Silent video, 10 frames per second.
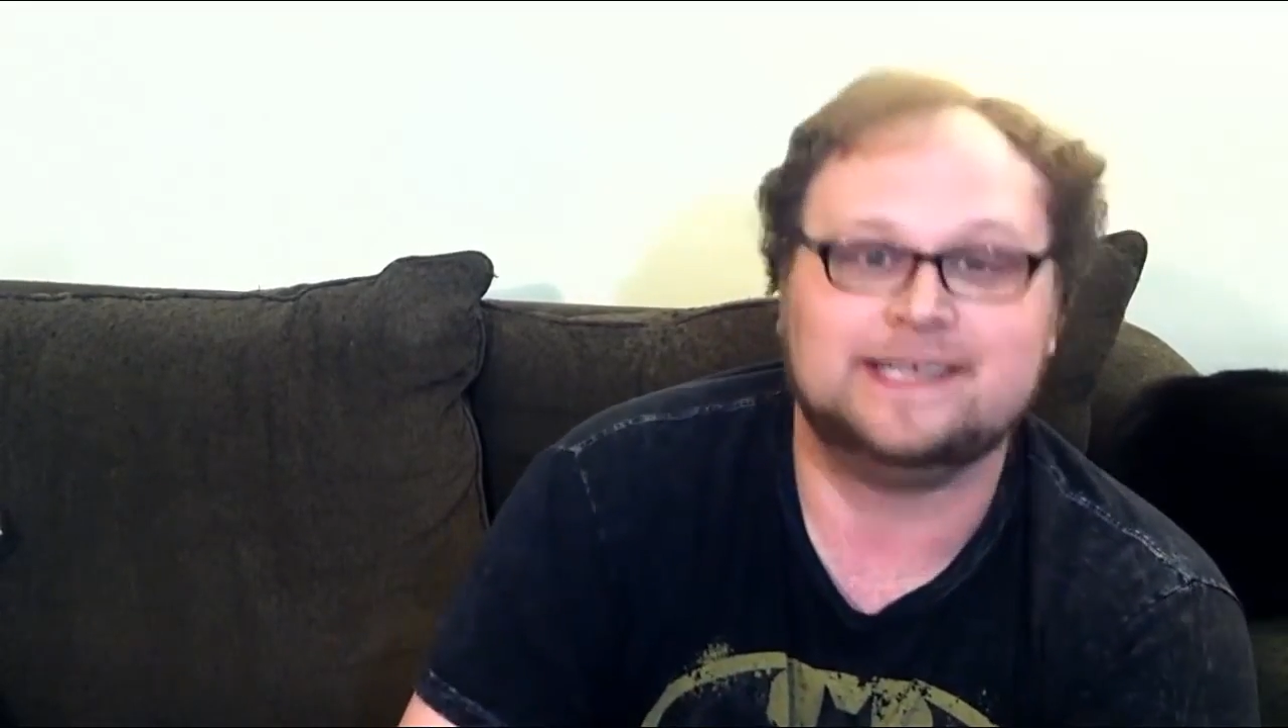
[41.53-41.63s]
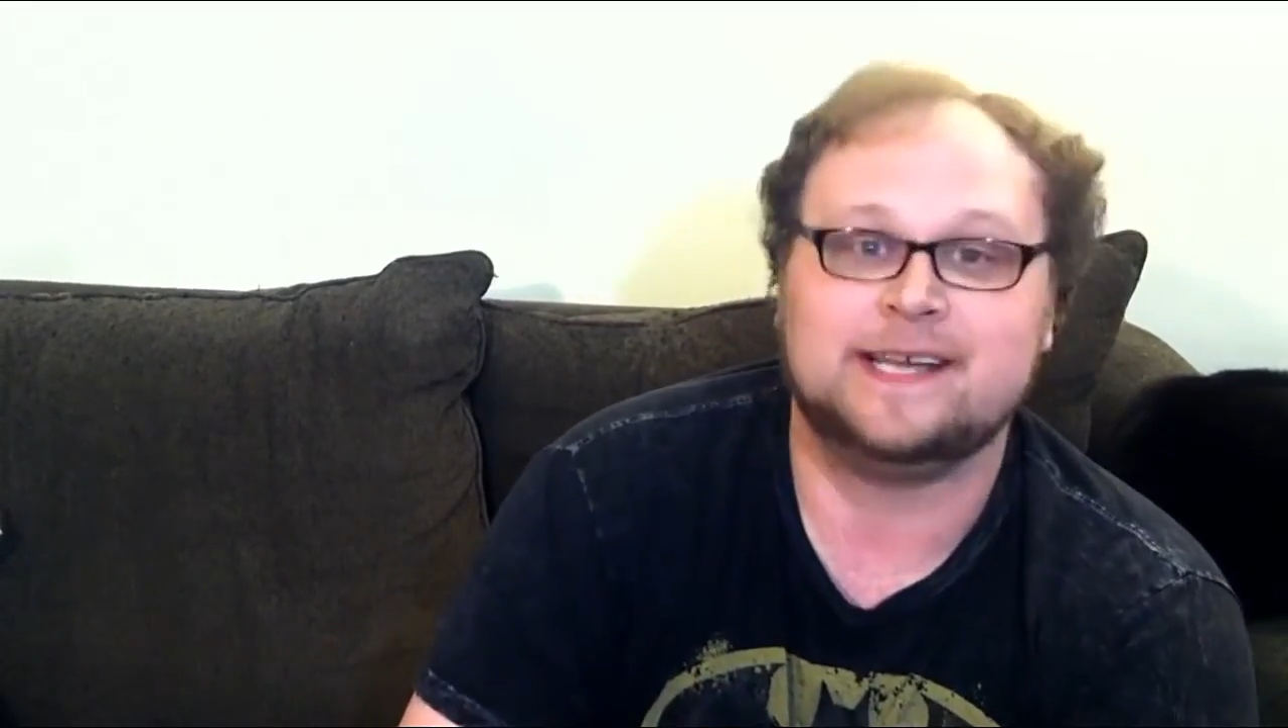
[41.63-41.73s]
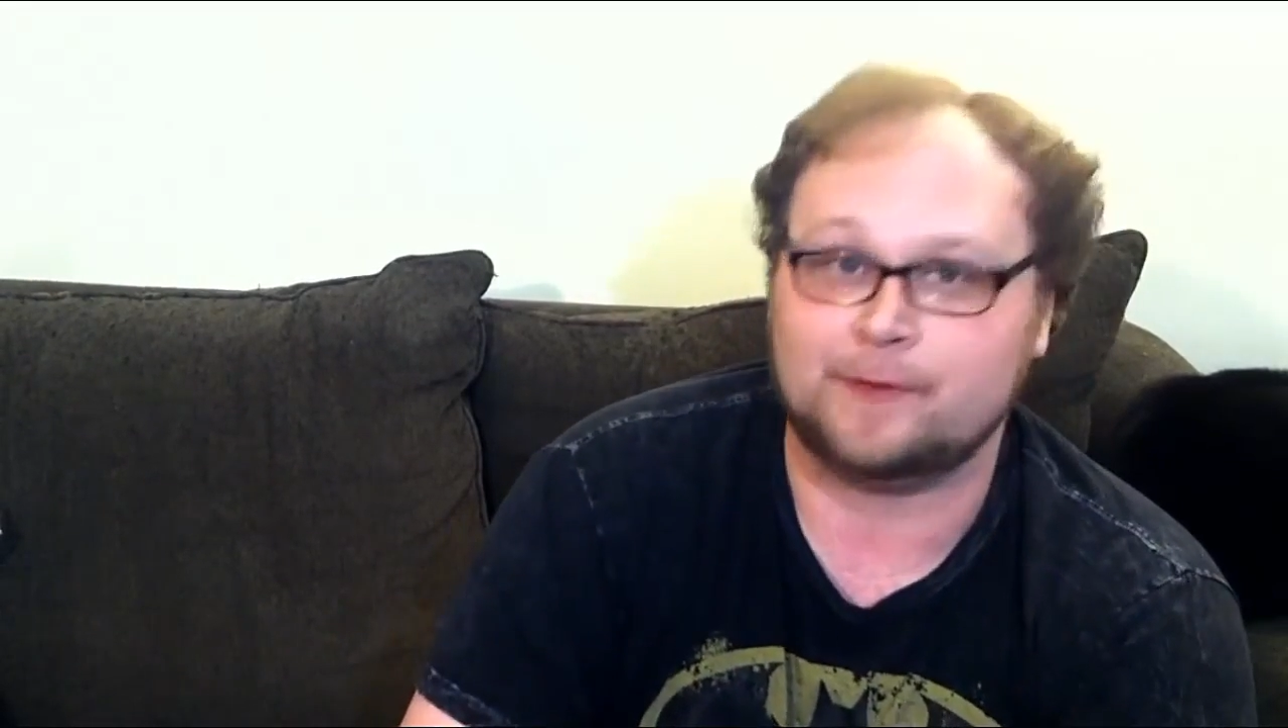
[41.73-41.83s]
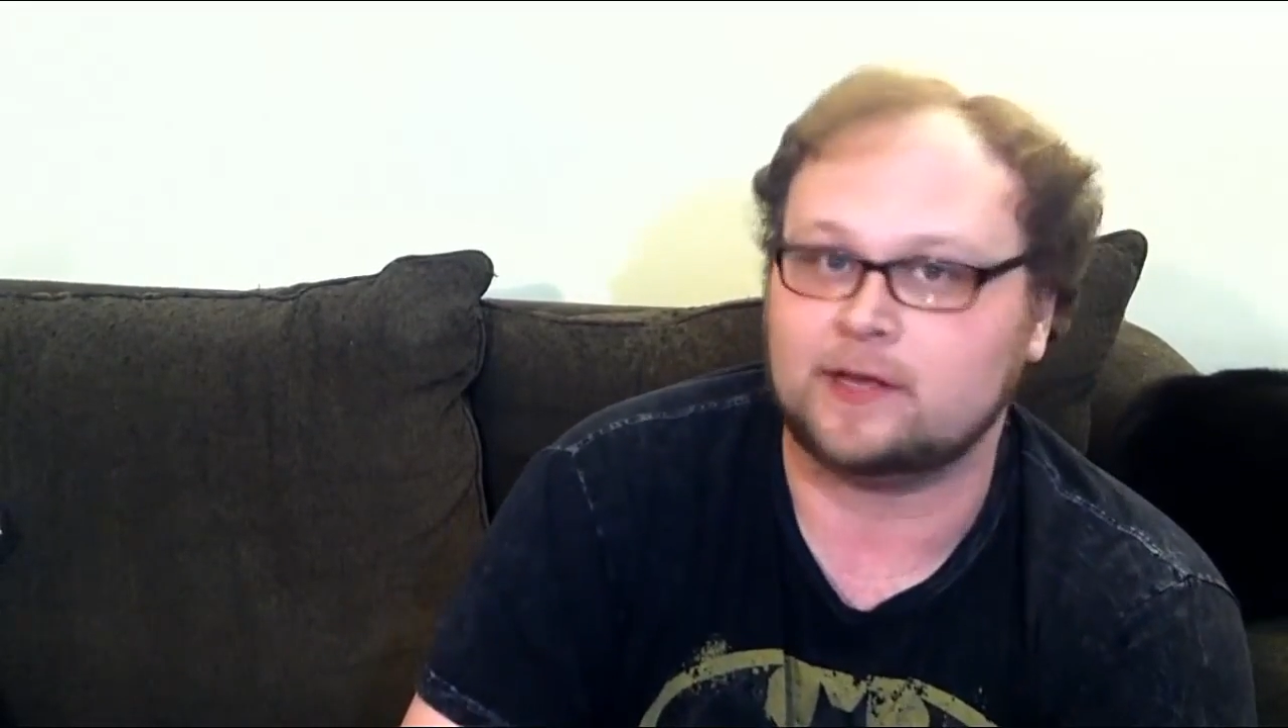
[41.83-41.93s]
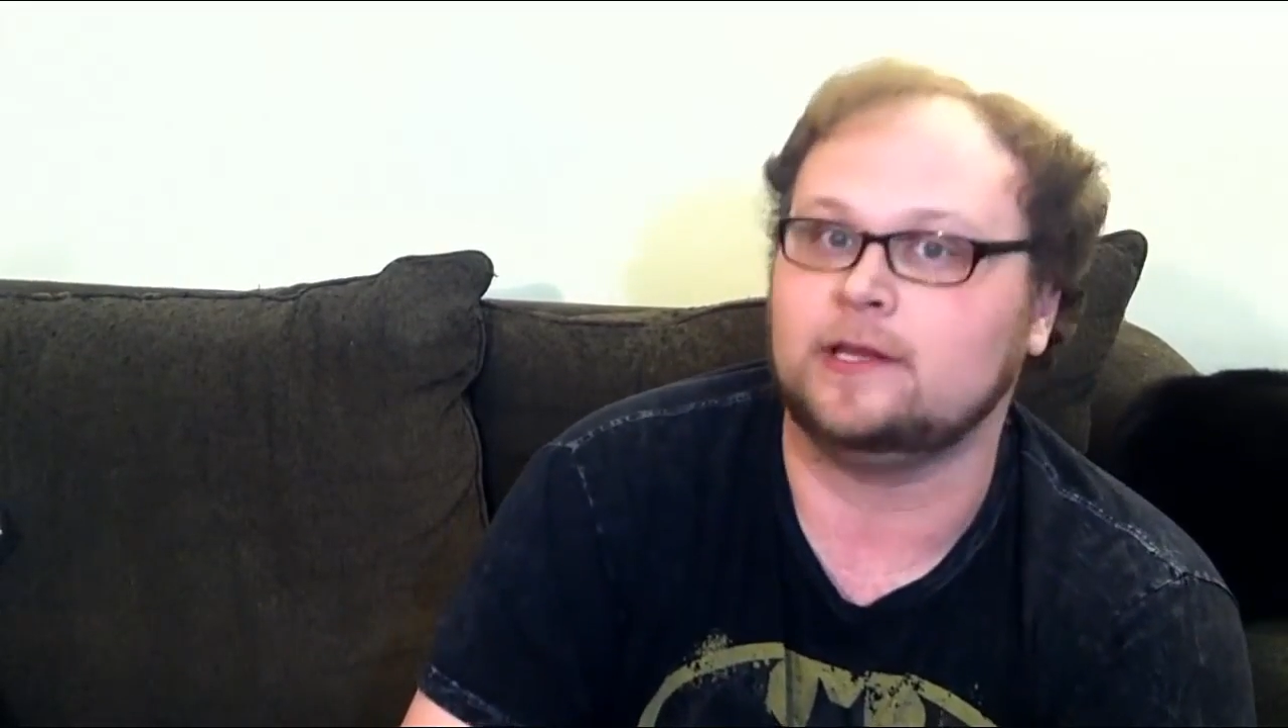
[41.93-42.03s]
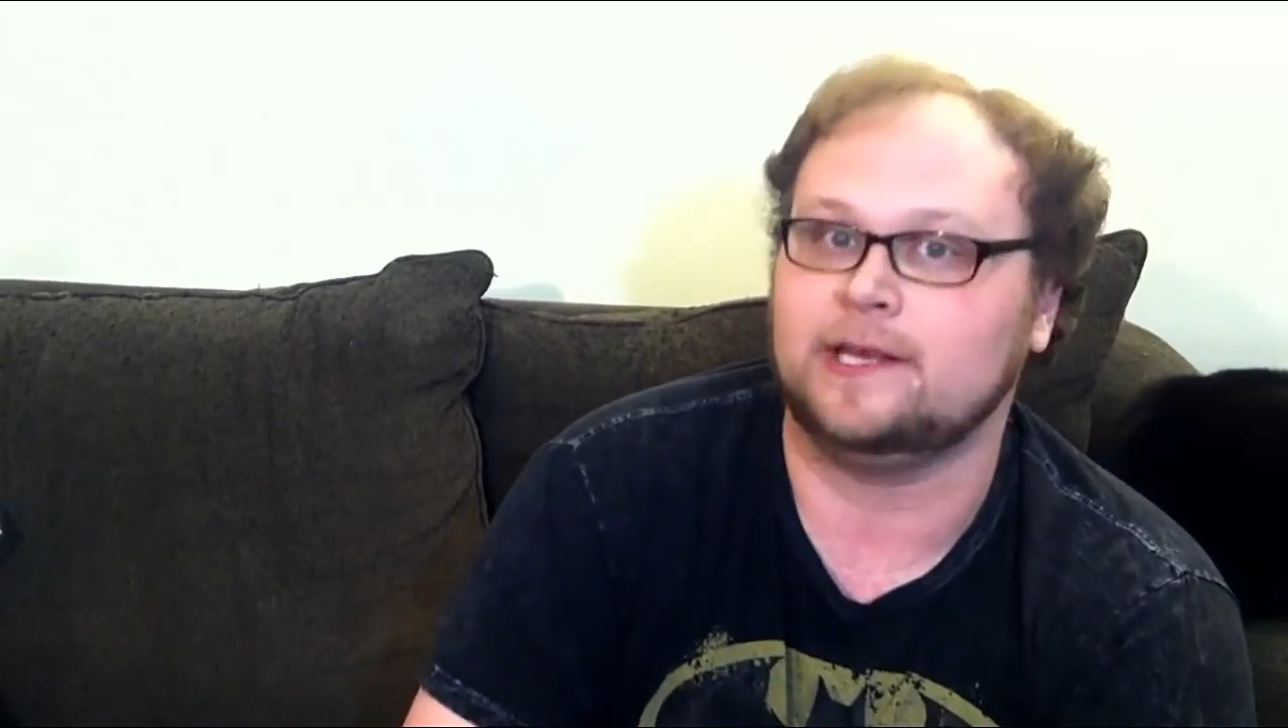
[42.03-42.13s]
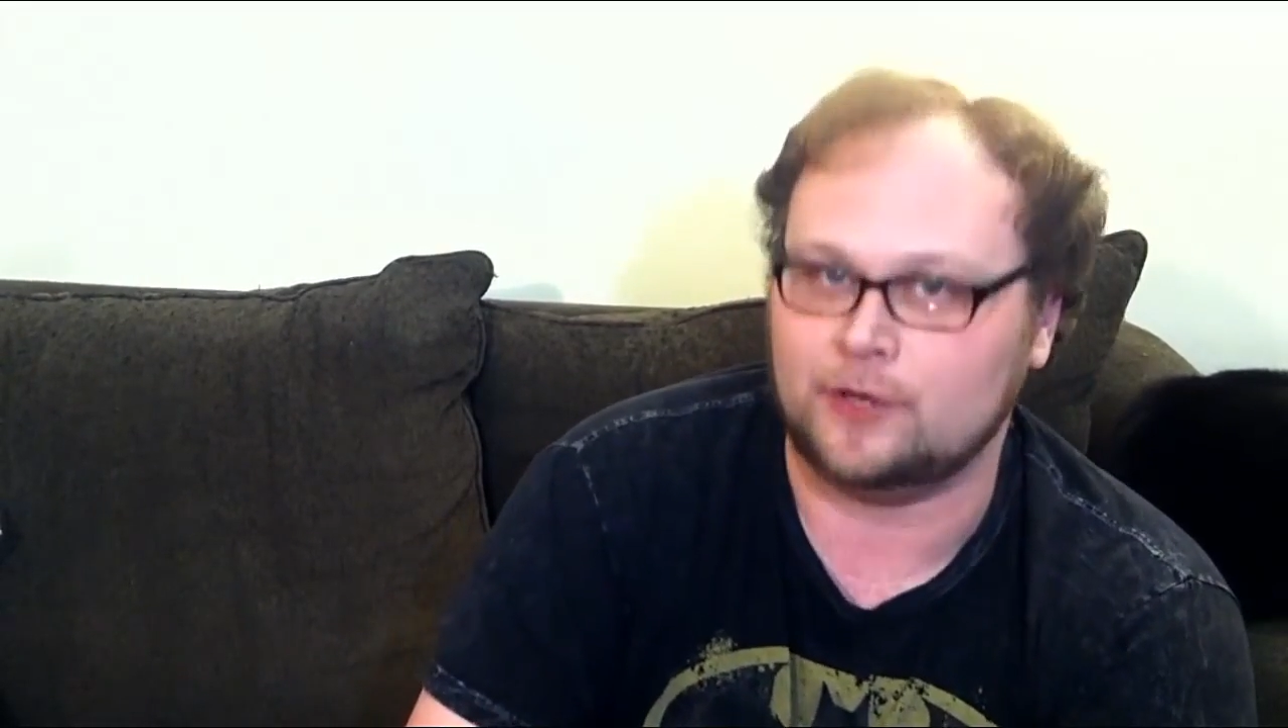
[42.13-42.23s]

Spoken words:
They typically